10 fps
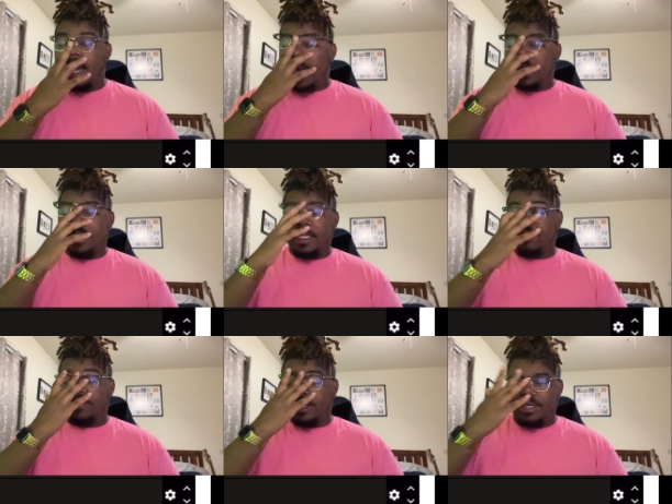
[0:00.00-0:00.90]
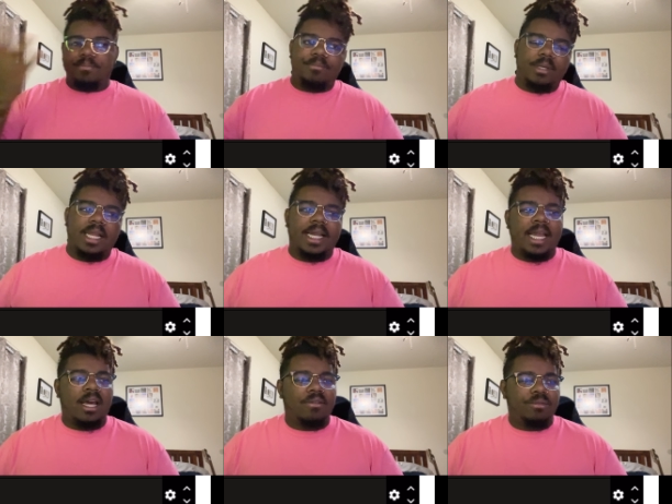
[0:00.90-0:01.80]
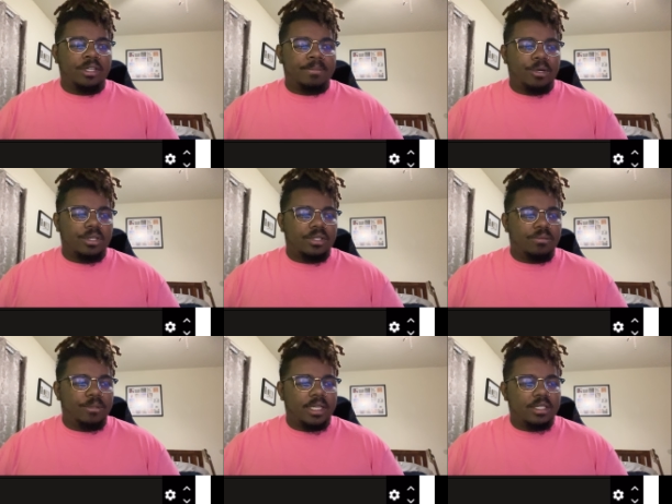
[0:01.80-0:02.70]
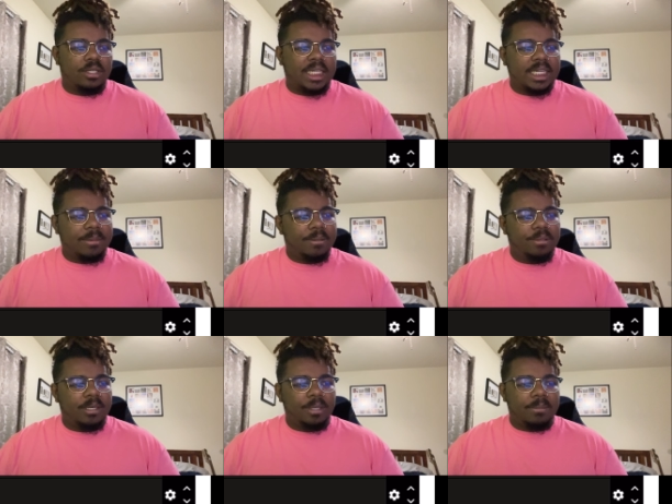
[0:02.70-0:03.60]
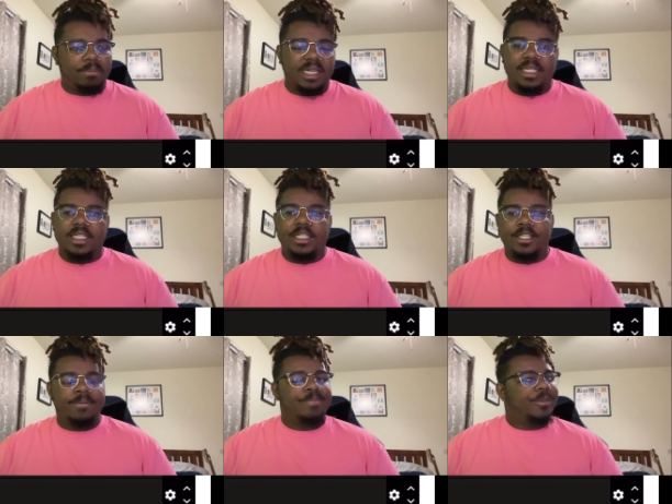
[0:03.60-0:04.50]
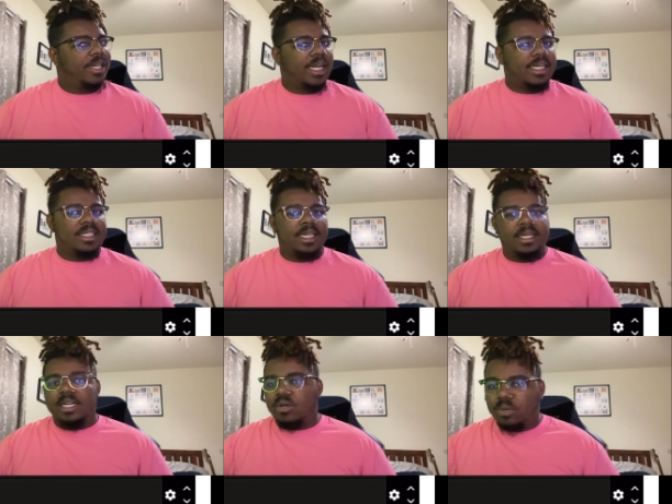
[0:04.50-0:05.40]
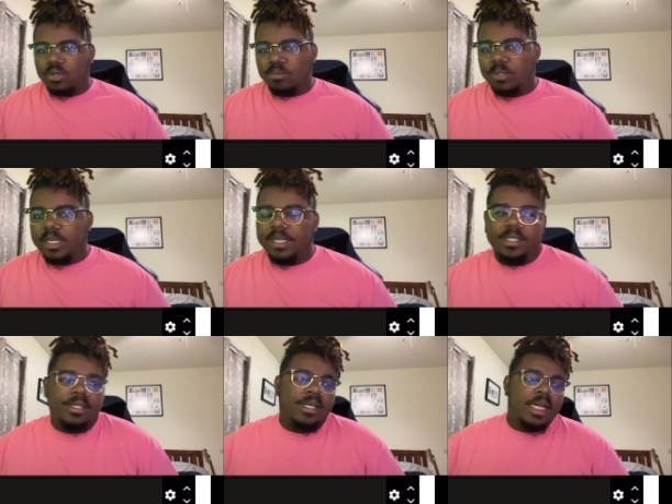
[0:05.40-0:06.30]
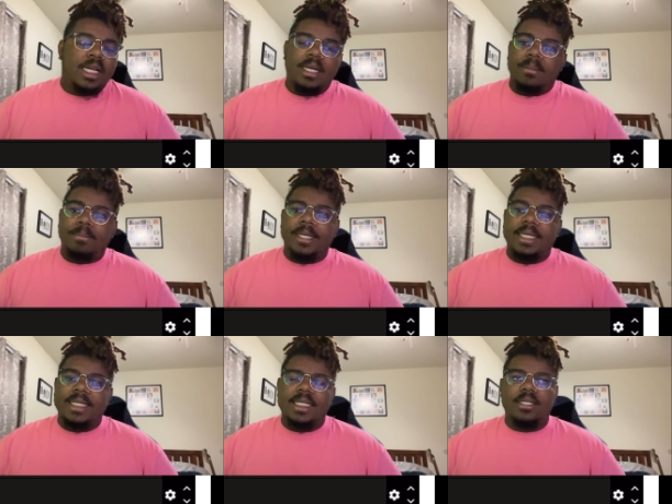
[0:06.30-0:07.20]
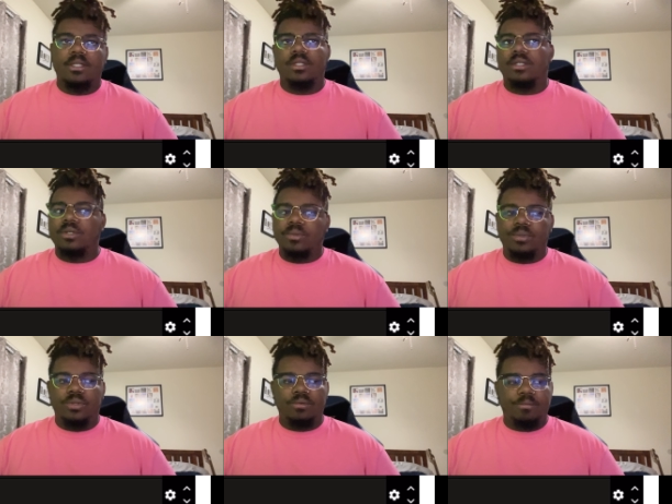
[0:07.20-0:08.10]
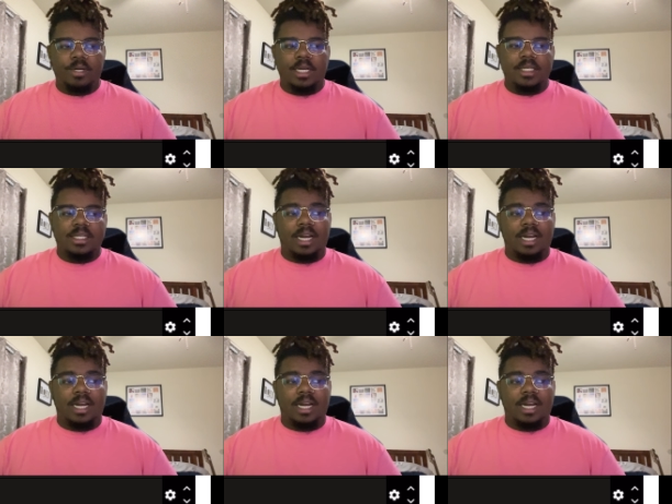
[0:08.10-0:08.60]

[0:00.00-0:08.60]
I just didn't really like Out of Work Mark too much, so I think I'm gonna put him in B tier. Like I said, not a horrible character, but he didn't do too much.